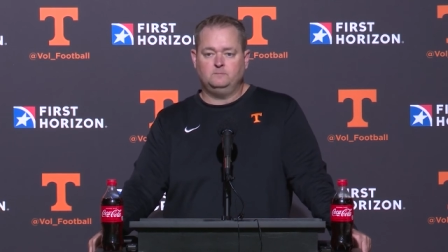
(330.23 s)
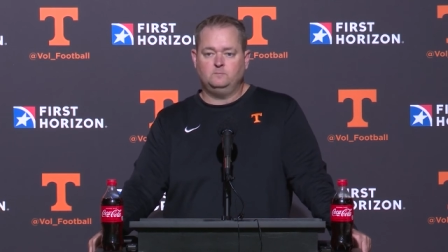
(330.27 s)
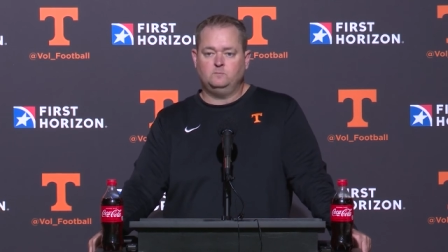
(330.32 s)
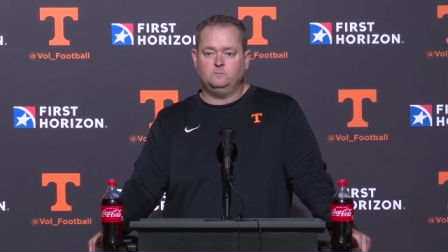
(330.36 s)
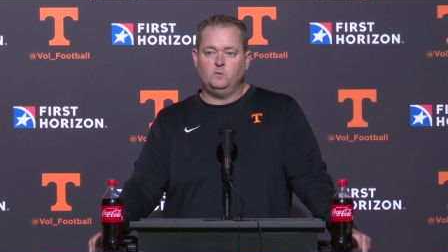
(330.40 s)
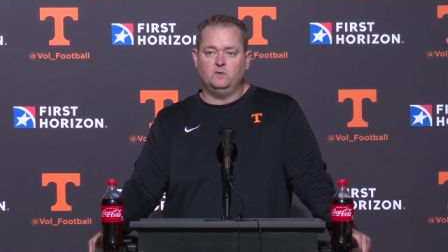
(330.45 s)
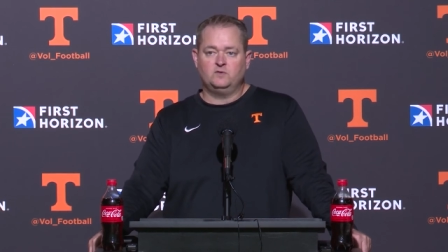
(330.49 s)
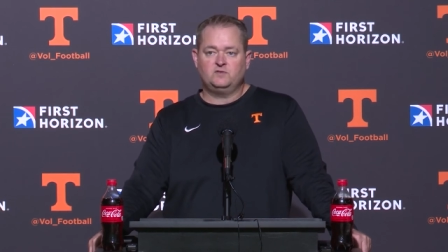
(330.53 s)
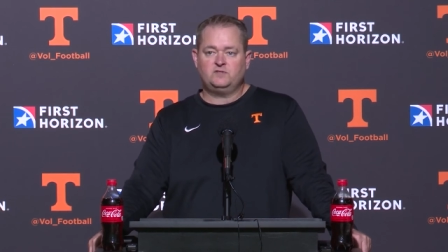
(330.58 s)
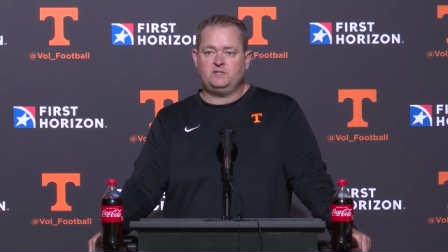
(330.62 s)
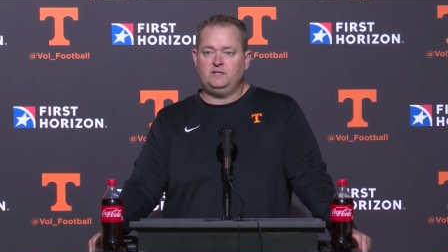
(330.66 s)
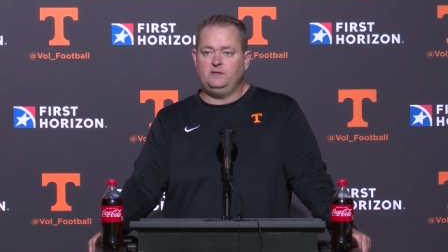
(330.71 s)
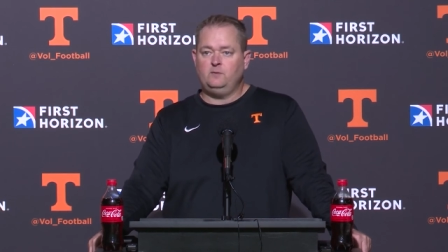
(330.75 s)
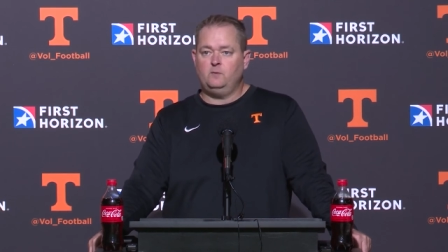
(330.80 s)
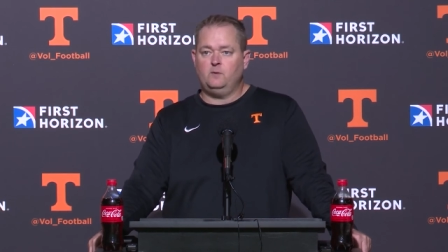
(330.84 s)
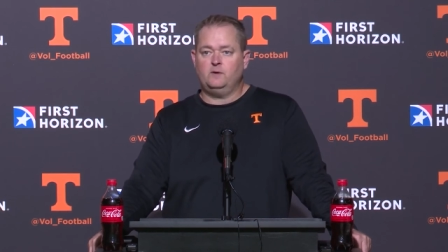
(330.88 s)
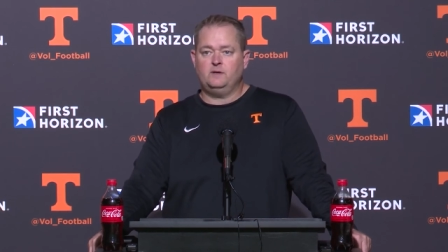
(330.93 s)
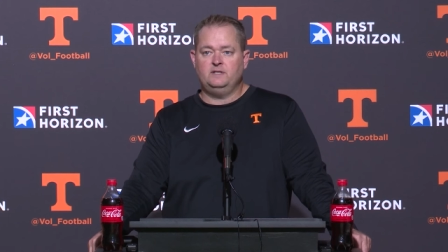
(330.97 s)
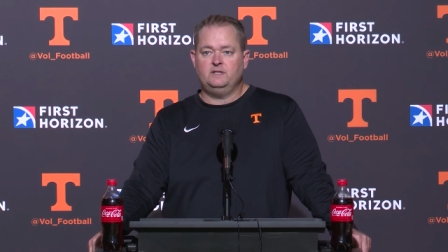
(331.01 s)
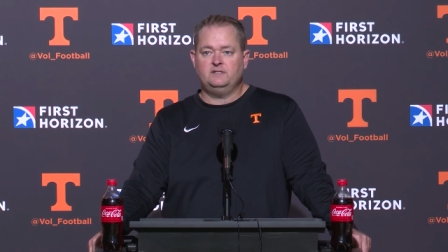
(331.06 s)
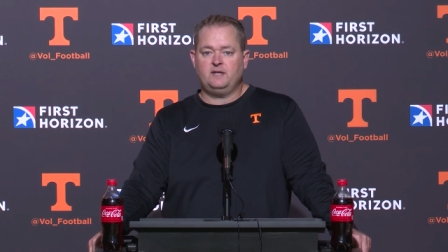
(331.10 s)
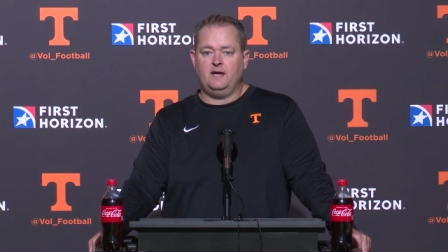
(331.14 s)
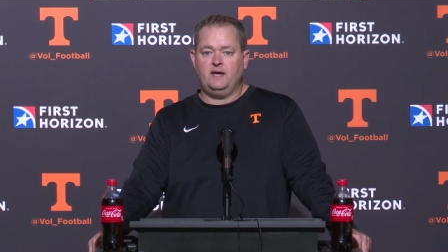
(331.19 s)
We'll see
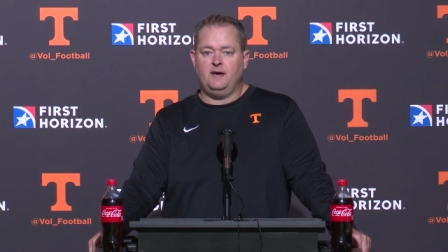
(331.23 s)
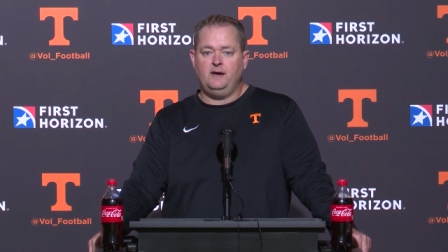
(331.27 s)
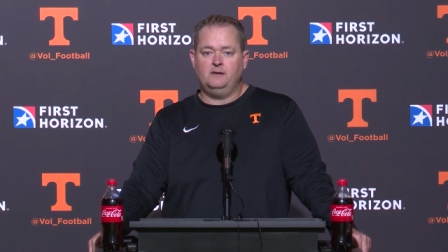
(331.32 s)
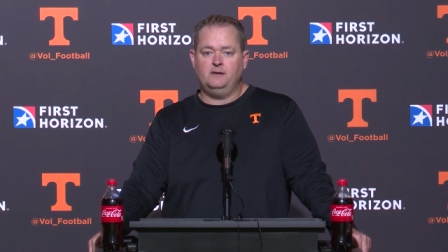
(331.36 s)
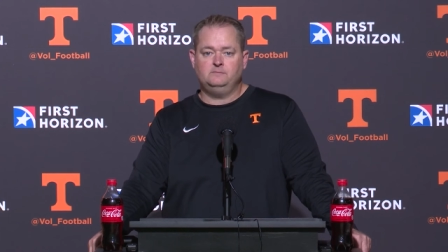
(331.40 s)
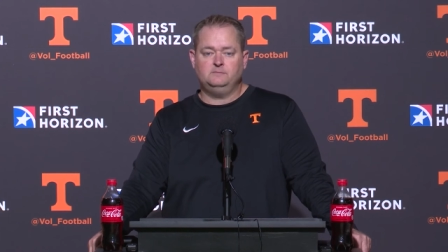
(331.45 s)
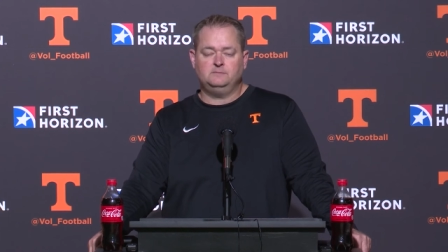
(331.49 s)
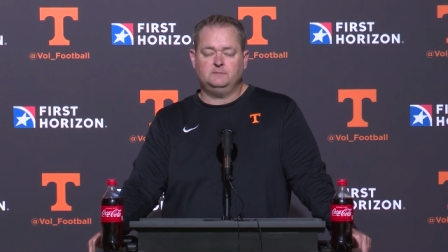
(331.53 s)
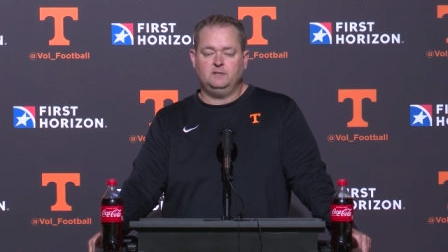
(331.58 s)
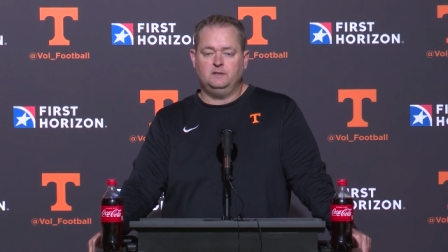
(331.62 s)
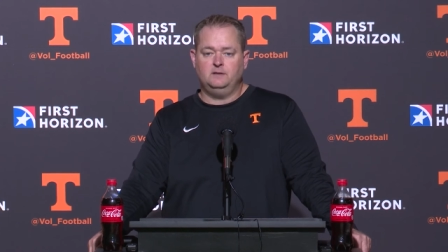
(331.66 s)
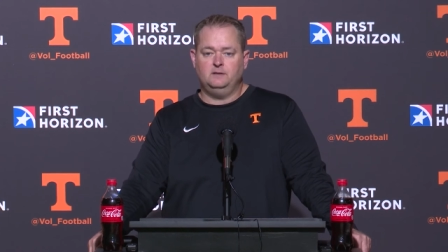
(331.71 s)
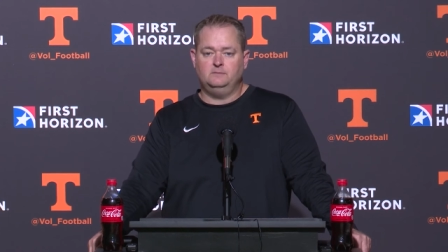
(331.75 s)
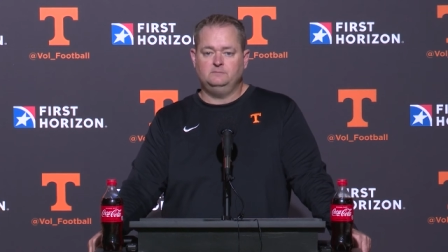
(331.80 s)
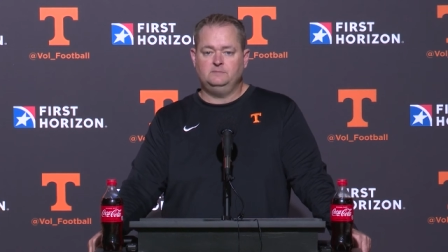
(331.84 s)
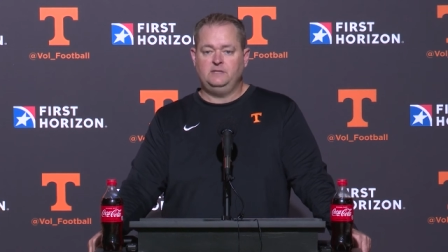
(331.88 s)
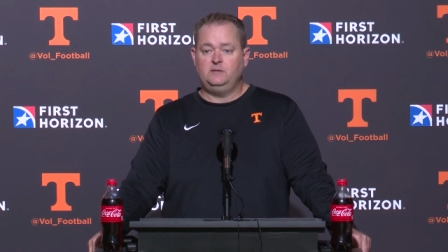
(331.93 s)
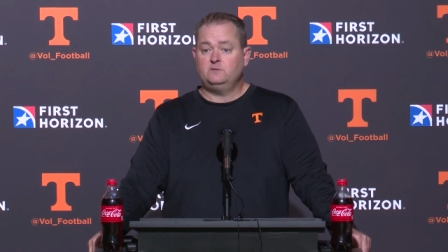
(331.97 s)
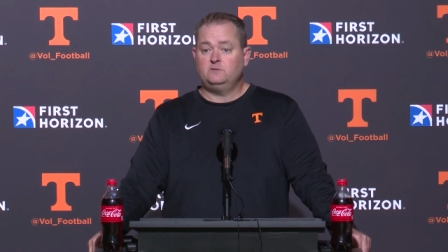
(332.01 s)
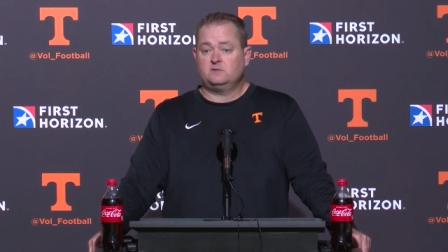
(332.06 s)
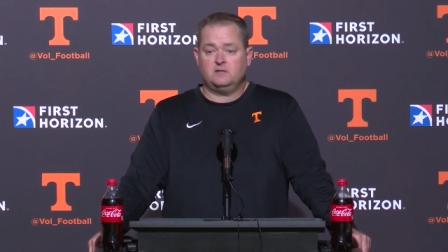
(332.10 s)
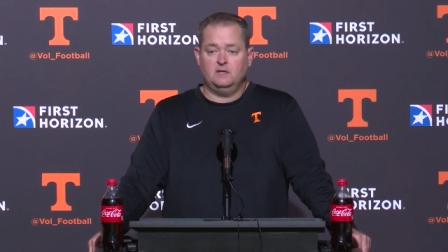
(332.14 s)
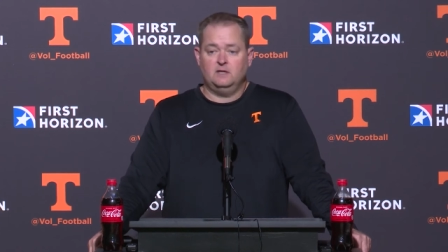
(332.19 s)
where he's at.
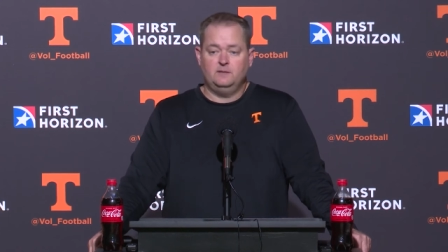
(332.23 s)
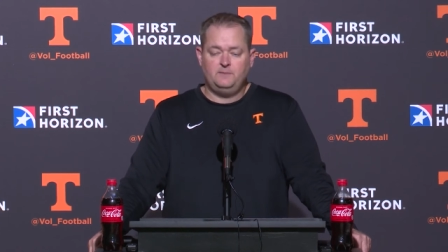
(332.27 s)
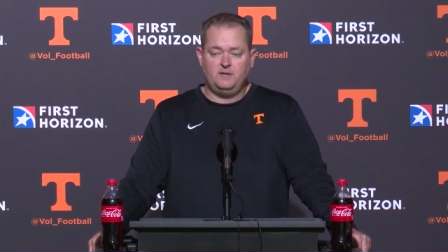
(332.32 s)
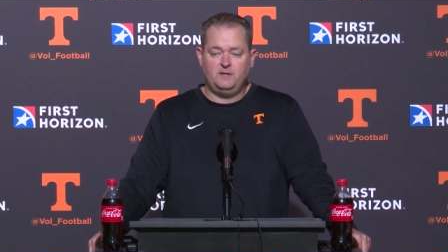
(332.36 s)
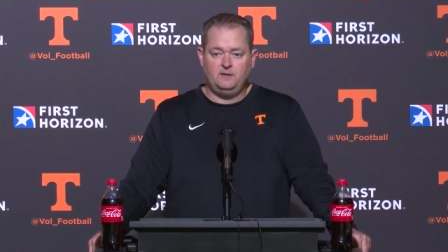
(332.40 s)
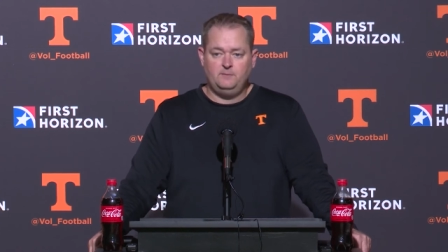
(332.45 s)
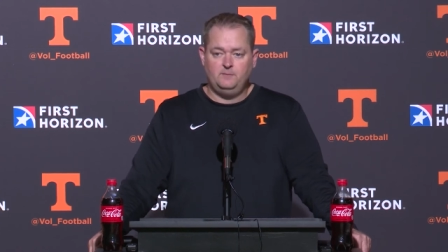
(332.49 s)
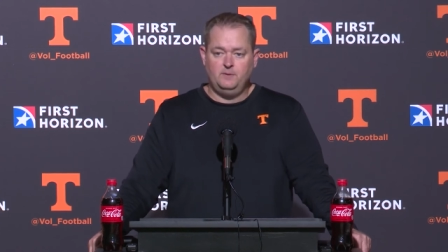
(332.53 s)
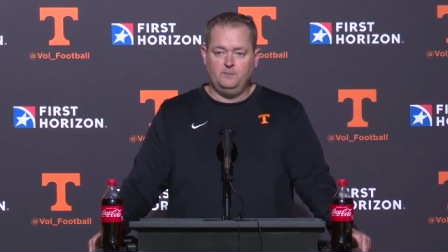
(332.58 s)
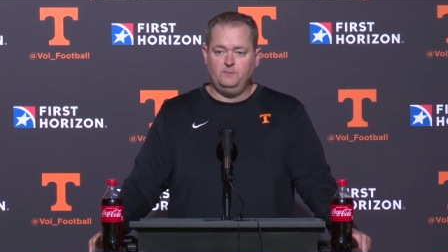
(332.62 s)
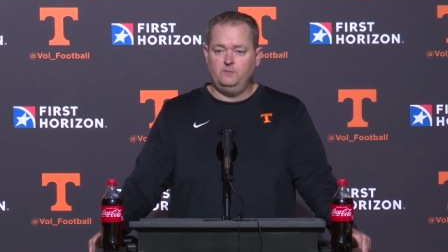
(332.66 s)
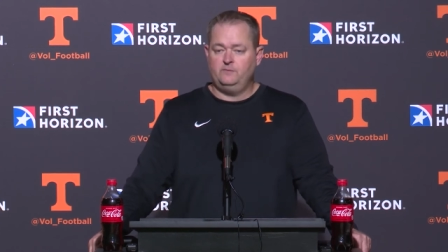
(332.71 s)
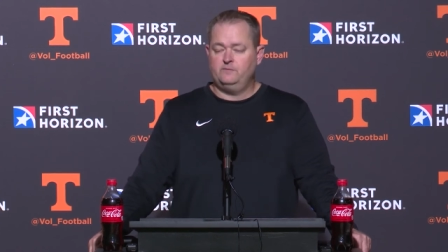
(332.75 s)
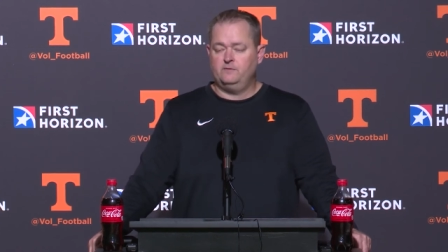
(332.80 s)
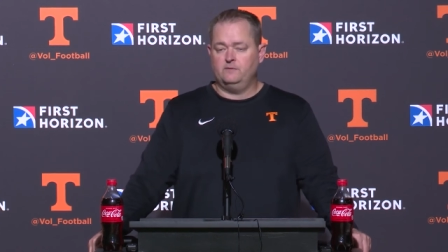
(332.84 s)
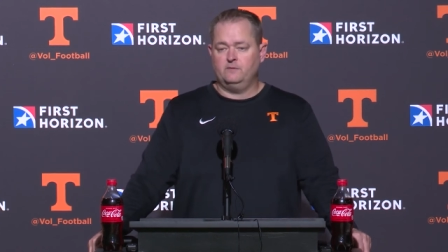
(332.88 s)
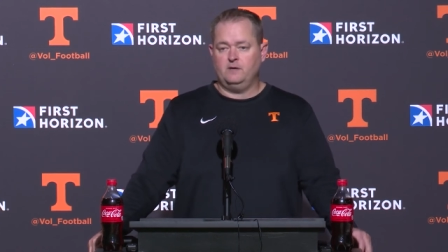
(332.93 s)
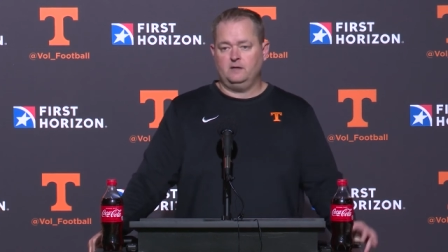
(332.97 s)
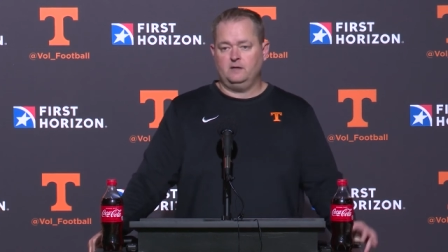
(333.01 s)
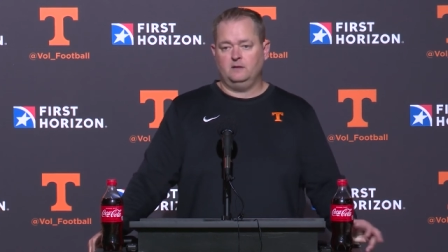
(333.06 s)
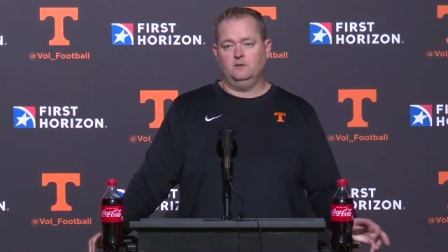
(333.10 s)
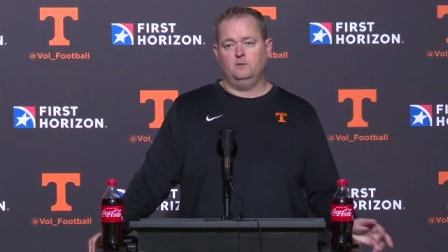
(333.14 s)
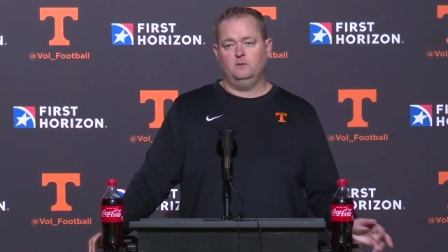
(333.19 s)
He was limited, but moving
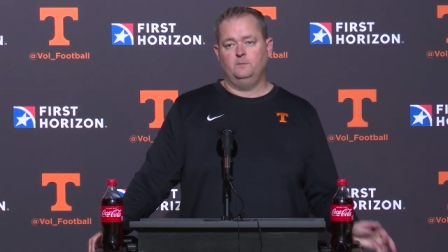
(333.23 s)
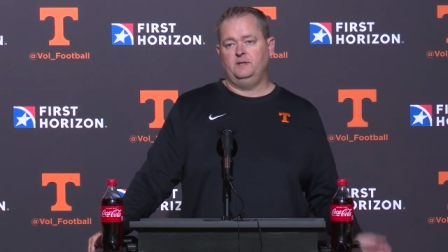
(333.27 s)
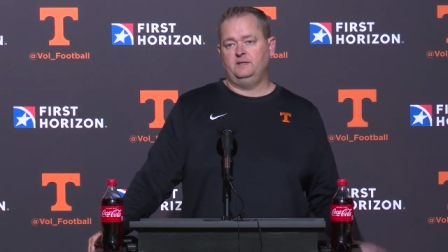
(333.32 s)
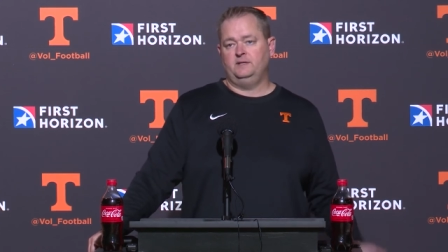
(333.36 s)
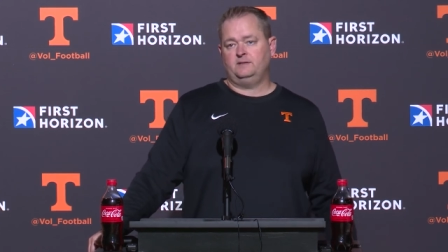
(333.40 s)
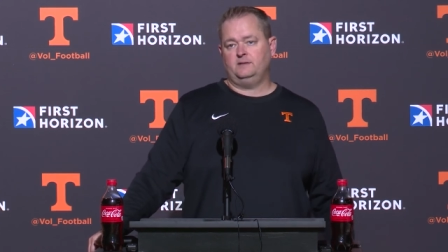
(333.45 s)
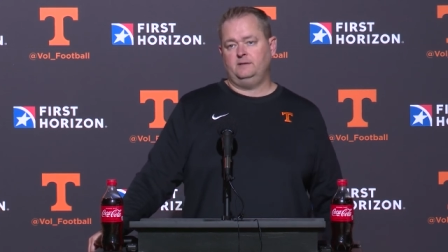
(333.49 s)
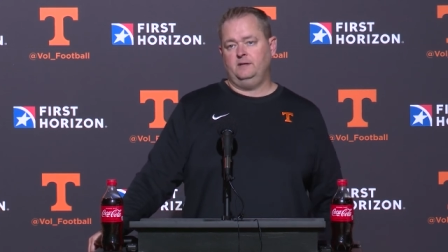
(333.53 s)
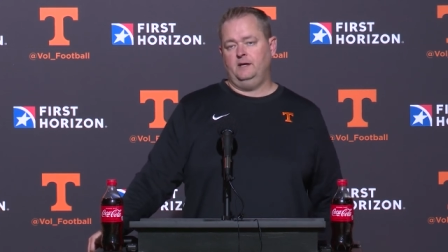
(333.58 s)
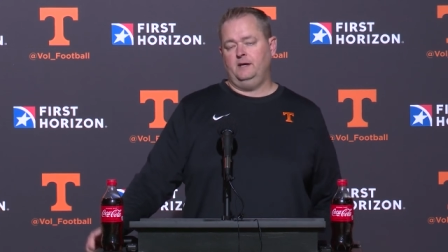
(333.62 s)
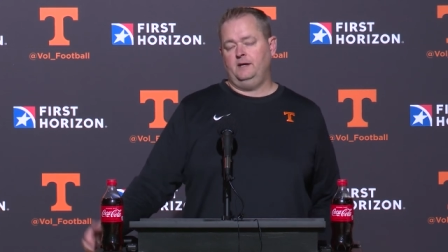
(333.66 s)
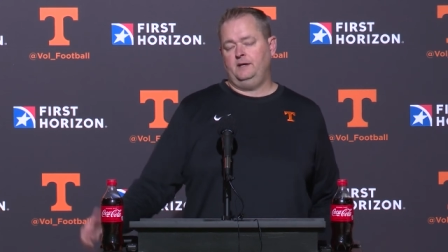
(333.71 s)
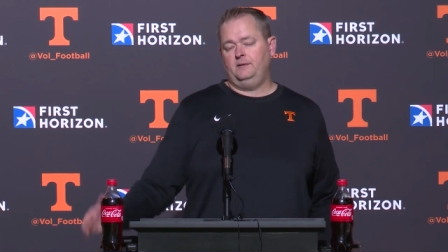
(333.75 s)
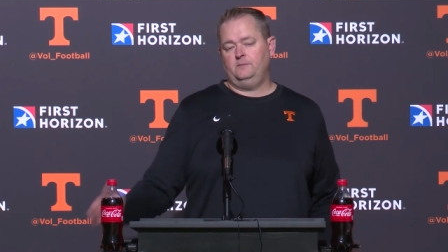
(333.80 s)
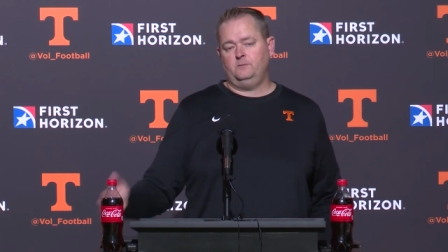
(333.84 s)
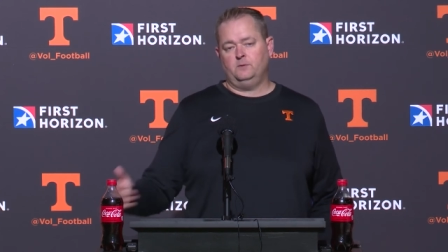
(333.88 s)
around a little bit today.